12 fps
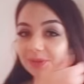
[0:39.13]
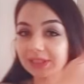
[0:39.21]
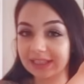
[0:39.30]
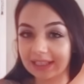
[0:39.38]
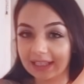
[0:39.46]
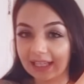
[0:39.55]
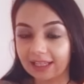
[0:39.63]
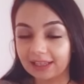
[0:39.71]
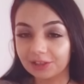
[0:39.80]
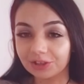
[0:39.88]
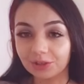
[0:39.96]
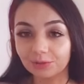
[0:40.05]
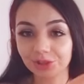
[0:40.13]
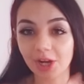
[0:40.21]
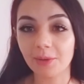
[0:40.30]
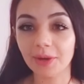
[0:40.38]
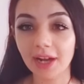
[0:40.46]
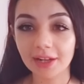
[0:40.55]
can see that there's no
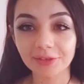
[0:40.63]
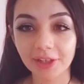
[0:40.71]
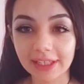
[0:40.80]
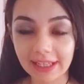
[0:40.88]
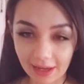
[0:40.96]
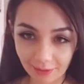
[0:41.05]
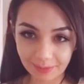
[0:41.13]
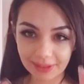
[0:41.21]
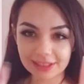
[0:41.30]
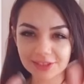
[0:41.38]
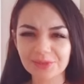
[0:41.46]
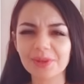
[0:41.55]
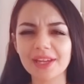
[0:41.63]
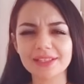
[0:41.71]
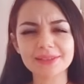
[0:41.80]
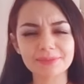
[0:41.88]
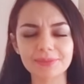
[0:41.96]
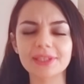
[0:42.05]
shower head right now, but it's okay,
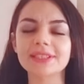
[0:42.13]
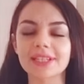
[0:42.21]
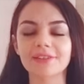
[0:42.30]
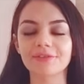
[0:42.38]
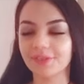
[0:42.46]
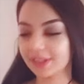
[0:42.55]
it's, it's getting